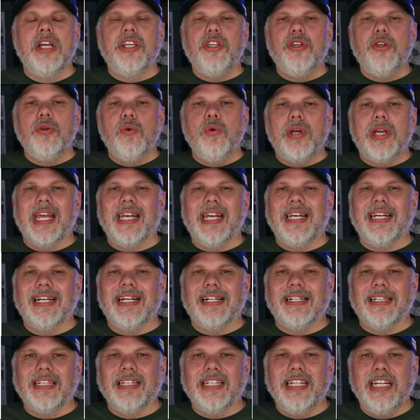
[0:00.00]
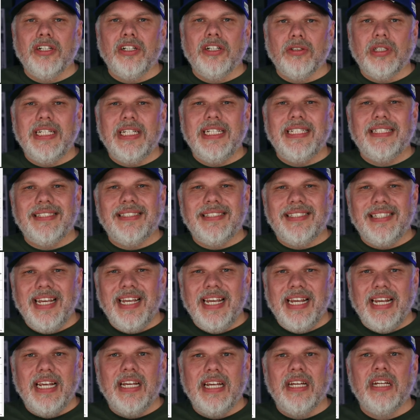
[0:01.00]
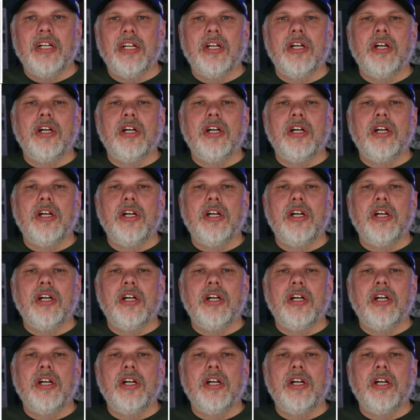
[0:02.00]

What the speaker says: you can clearly see